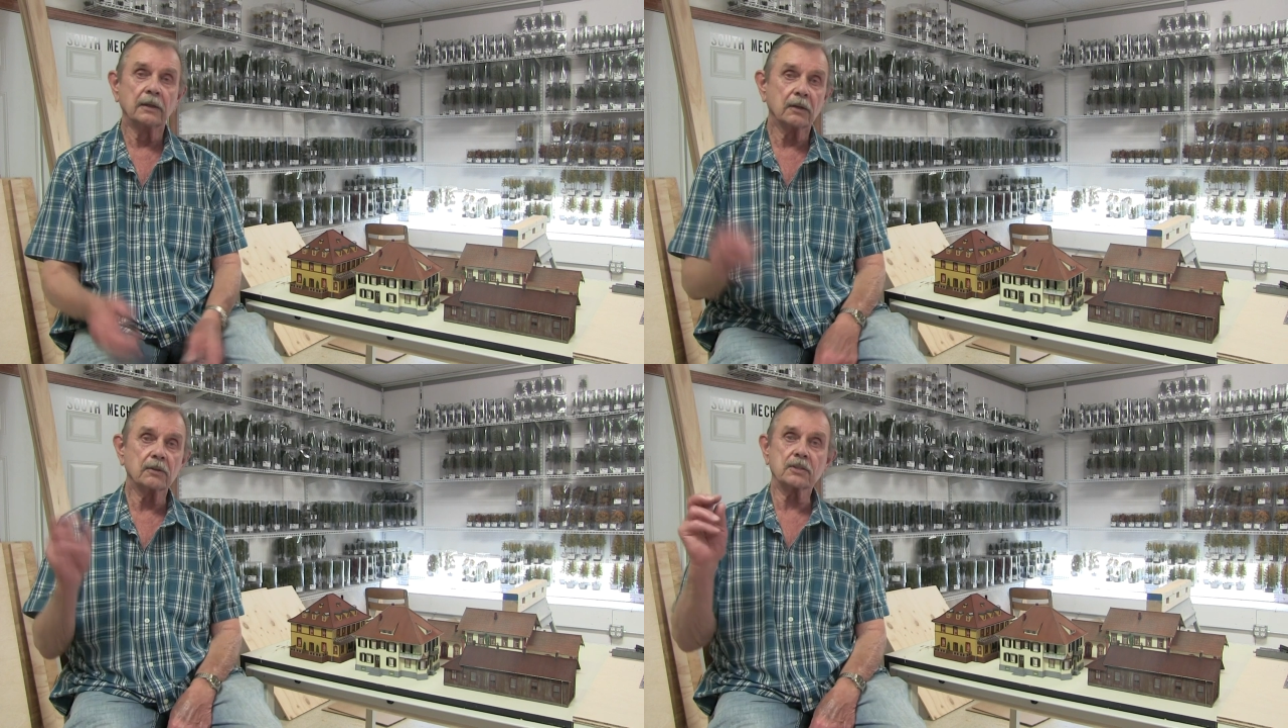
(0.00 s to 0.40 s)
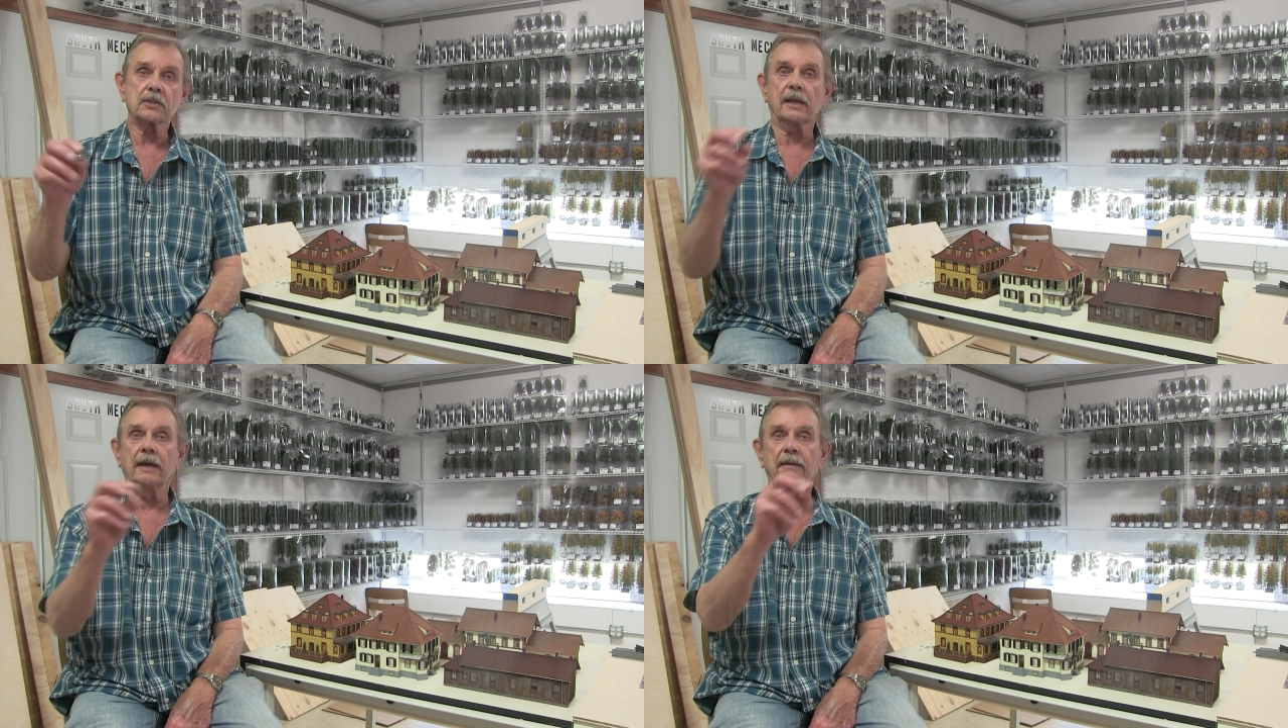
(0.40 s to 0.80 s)
you know,
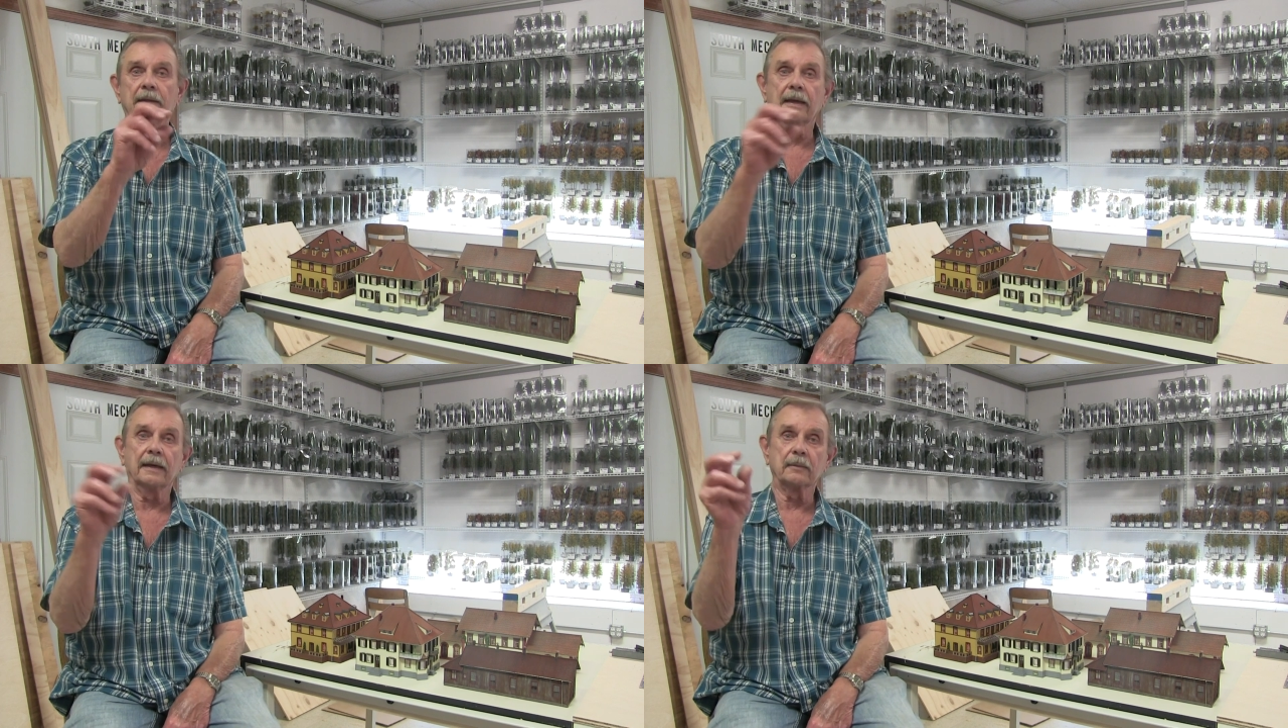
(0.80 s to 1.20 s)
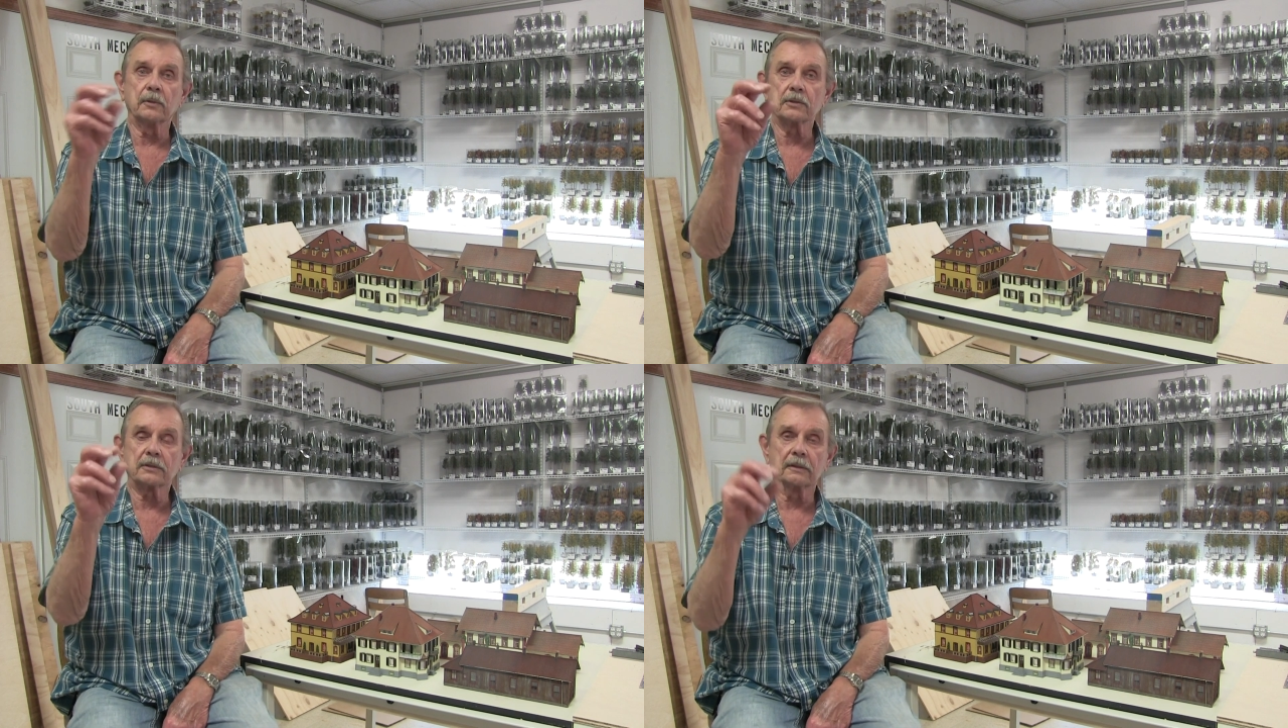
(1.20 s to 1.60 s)
just add the
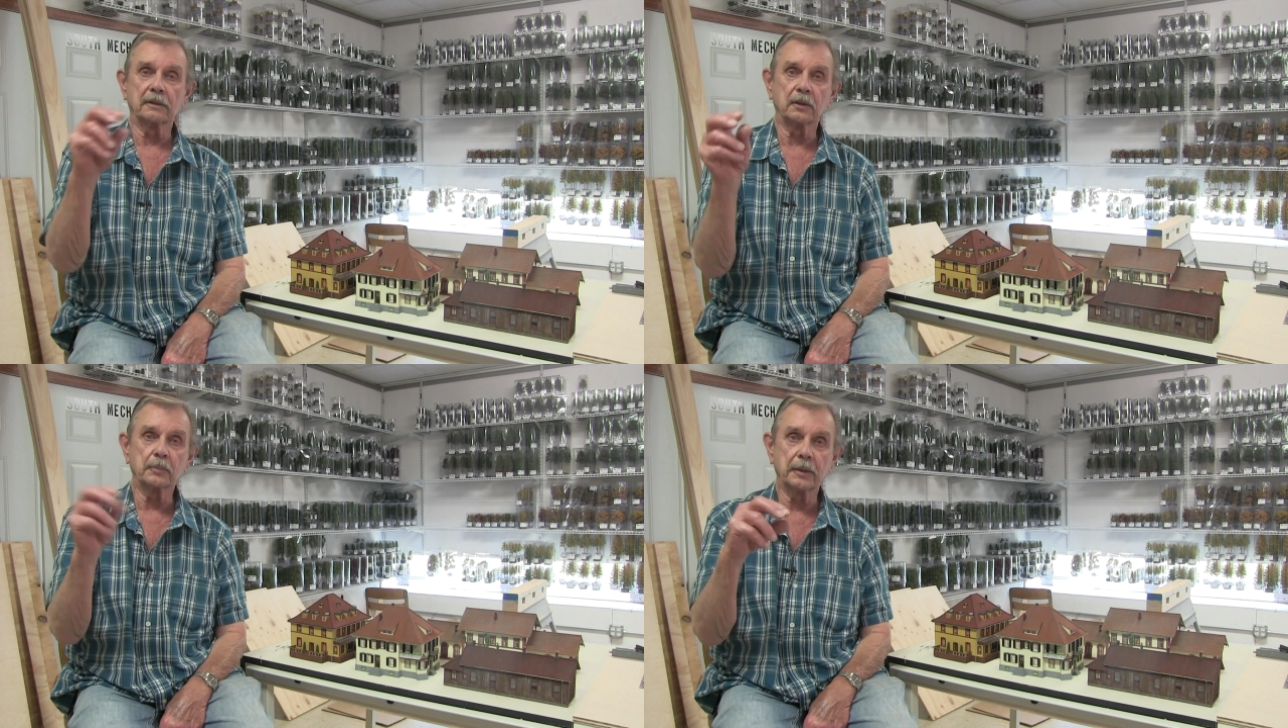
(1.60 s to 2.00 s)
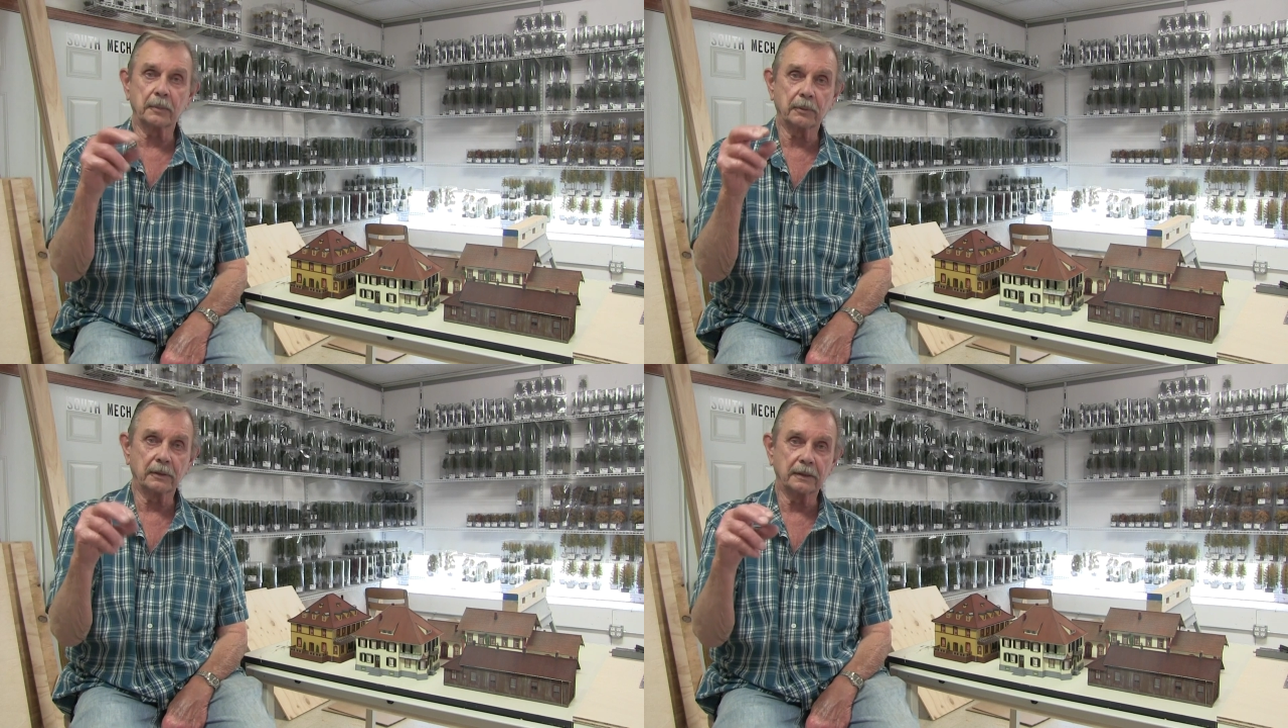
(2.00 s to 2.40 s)
animals and the little
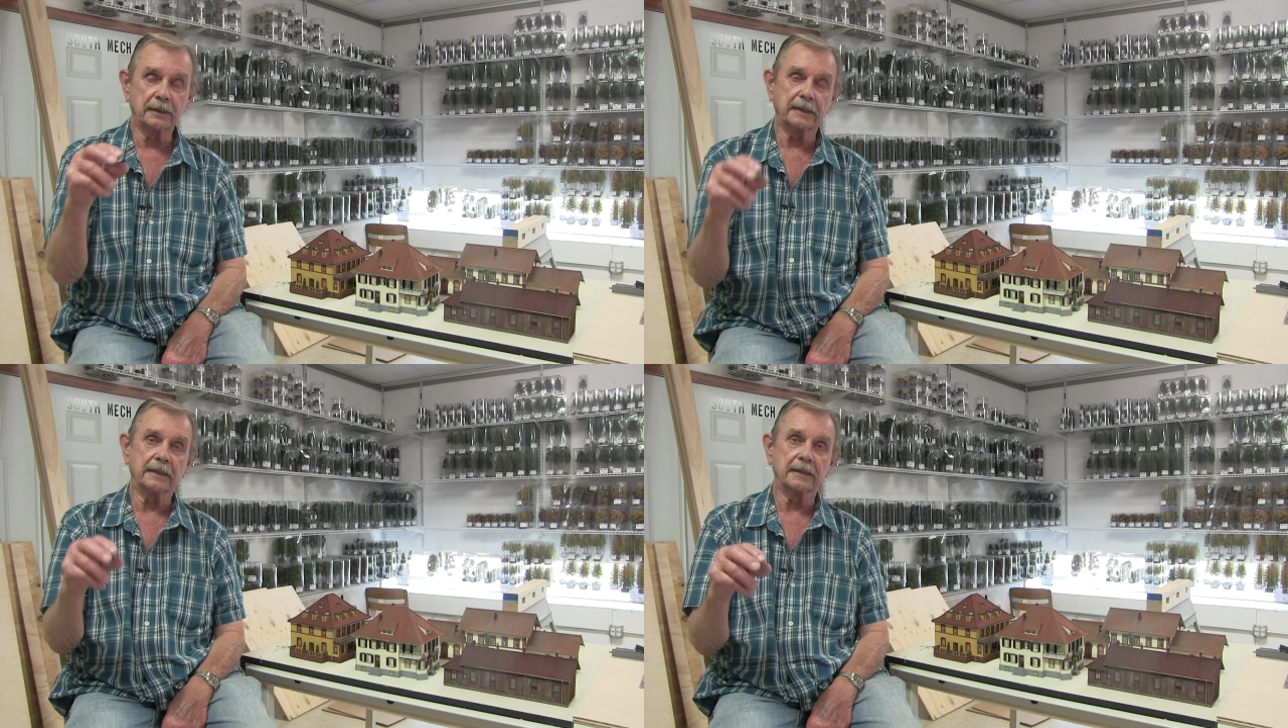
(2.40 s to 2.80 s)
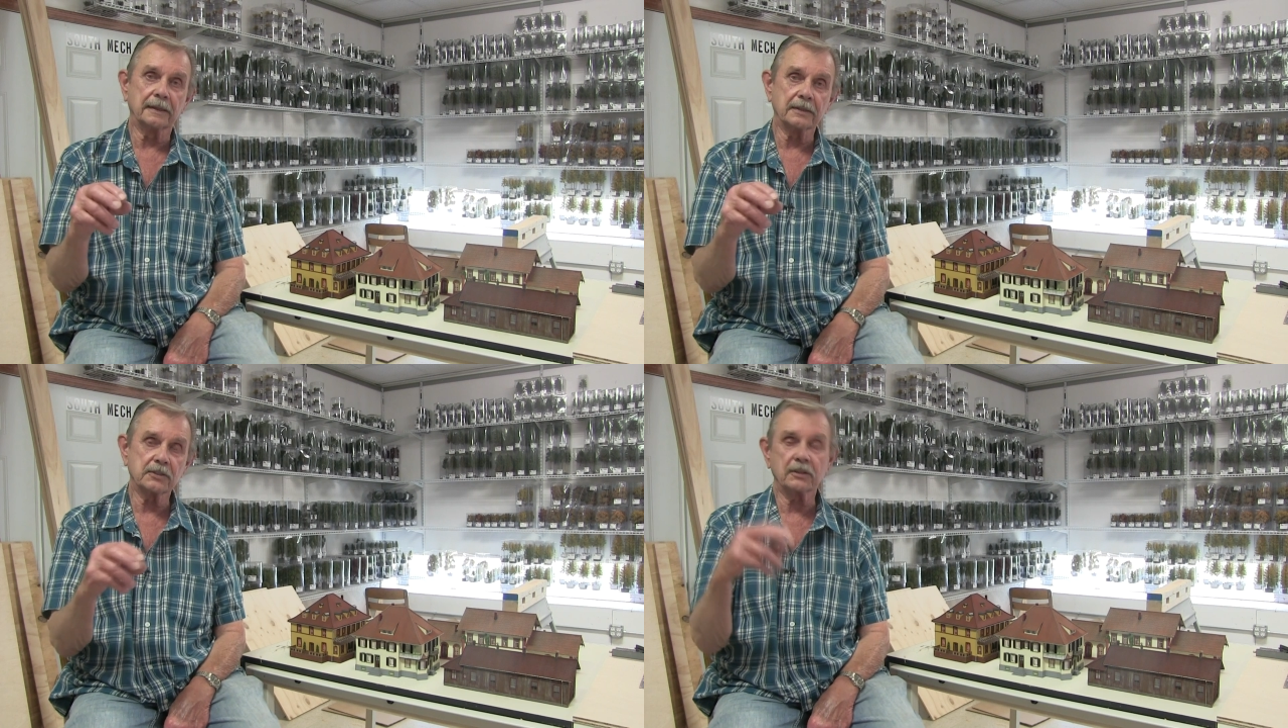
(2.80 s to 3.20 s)
people and
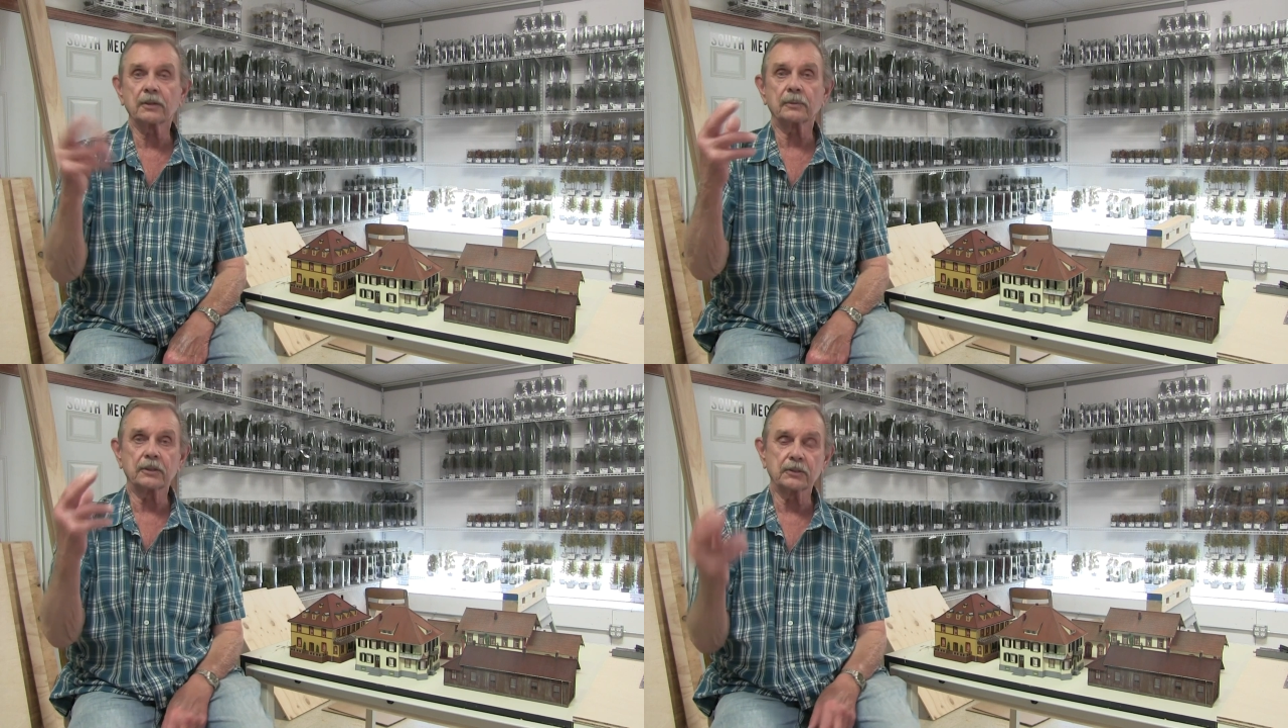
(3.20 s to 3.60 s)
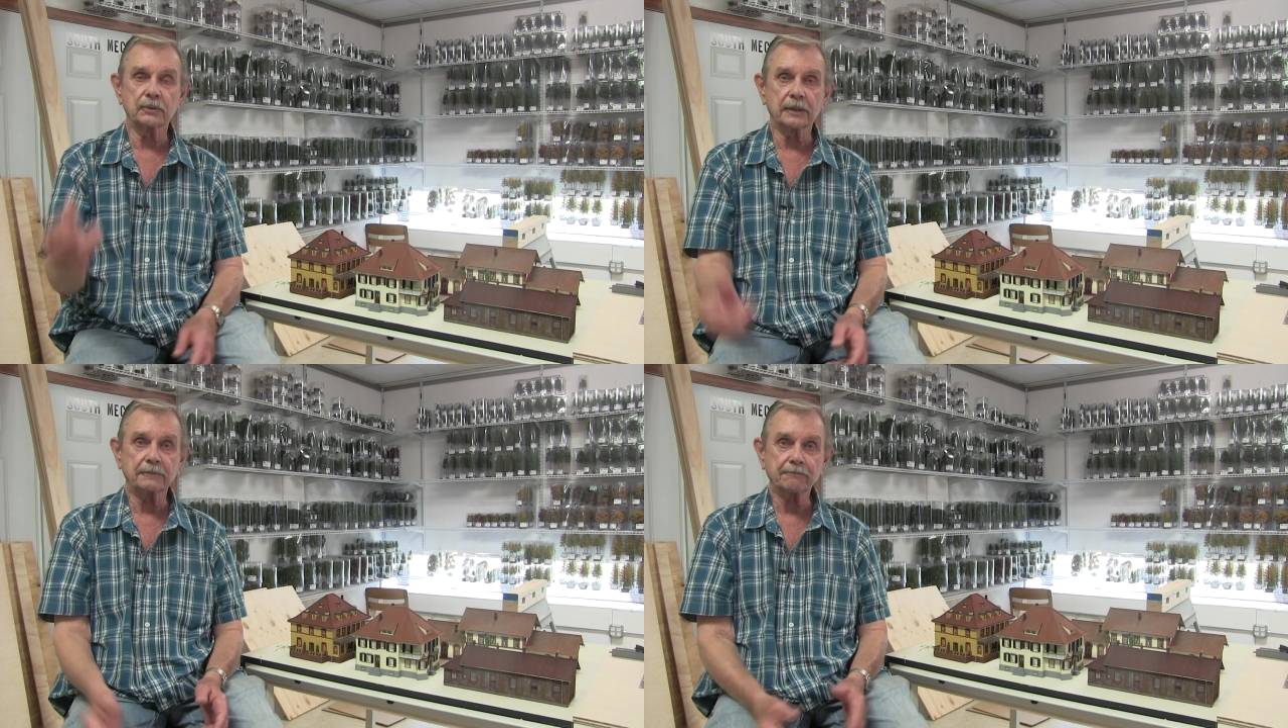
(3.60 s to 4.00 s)
the scenery
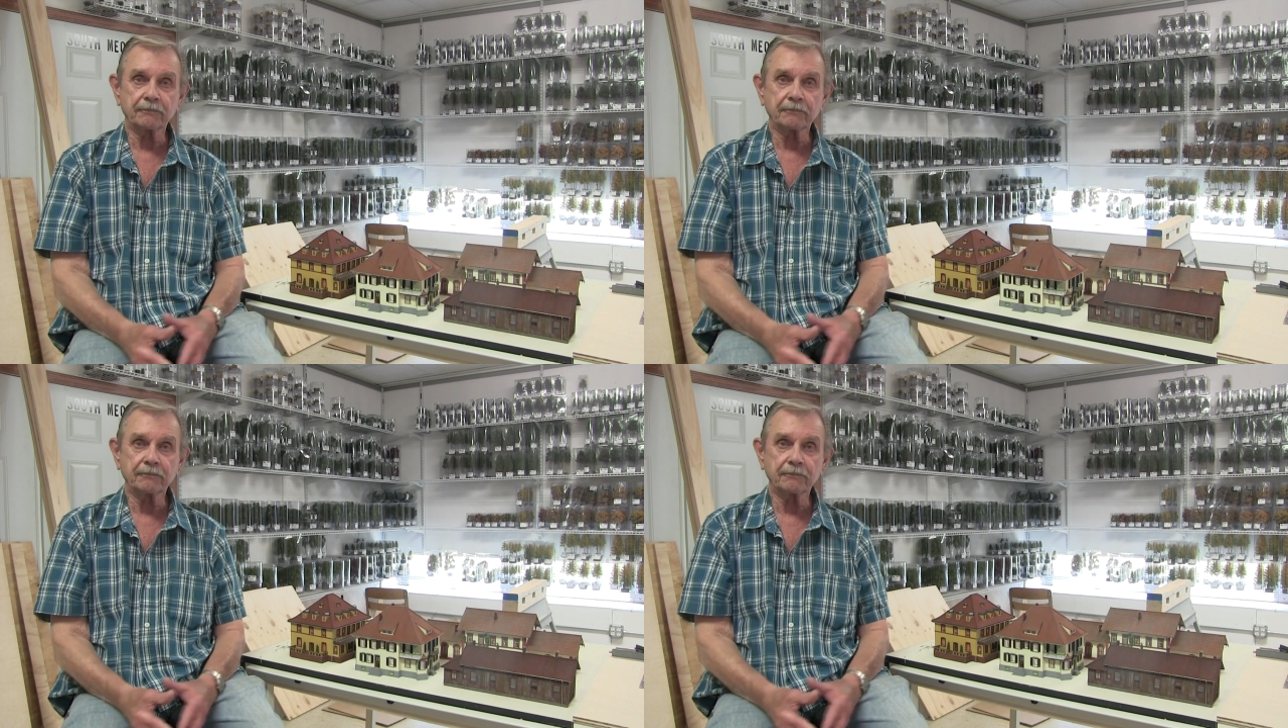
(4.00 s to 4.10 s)
to it.